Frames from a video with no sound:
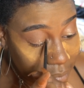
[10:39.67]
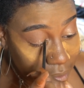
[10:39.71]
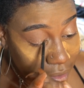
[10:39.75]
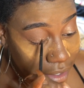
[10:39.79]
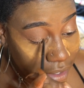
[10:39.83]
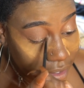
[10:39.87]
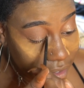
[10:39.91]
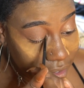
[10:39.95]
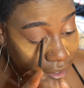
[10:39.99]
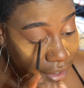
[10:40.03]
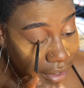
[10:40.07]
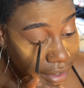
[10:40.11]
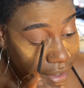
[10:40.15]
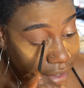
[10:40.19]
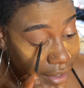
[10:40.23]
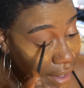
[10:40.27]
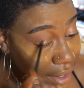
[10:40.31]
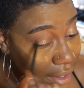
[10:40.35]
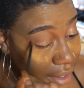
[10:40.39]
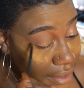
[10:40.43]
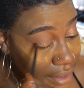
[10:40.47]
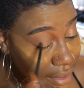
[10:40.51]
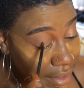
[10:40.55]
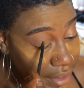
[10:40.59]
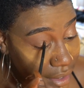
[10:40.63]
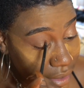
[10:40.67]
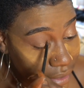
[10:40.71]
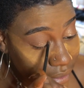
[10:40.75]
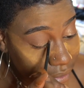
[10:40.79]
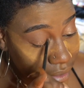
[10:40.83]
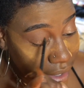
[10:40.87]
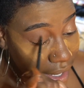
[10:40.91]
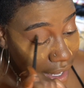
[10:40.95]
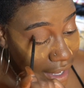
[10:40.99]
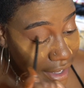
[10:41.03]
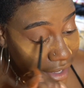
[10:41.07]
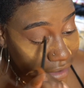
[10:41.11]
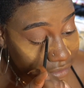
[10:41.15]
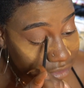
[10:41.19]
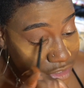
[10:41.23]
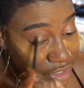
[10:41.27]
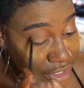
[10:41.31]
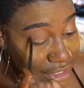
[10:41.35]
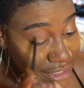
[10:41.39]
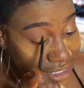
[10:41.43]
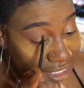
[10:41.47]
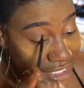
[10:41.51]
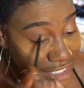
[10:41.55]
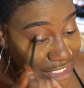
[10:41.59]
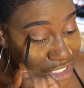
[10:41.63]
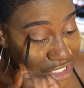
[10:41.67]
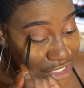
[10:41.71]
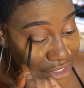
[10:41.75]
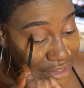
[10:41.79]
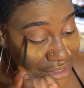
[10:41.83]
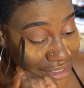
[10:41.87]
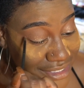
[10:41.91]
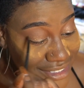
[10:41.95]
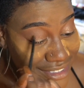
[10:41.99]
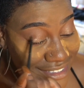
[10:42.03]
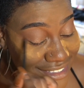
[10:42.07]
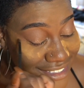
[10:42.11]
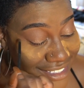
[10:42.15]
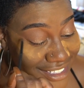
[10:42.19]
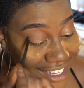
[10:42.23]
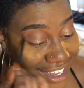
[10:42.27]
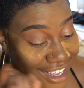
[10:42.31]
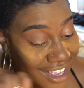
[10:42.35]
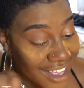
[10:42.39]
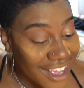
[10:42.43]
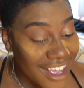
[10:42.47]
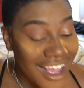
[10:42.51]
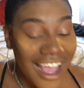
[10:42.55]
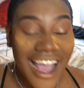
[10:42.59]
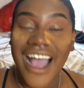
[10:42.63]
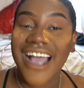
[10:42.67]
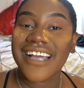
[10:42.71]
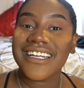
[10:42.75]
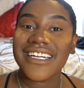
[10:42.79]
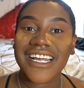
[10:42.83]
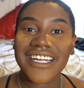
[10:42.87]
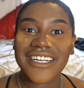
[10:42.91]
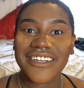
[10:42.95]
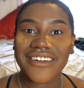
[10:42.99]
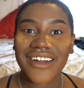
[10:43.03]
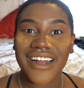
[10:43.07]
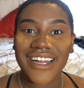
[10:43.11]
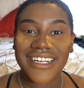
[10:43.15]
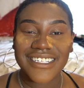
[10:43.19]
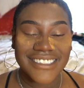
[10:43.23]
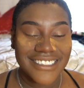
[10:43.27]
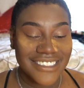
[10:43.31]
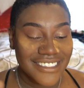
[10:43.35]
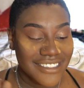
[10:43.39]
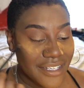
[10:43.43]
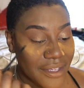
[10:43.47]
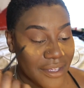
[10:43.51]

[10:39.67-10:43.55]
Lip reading: But I don't know, I have trust issues. I digress.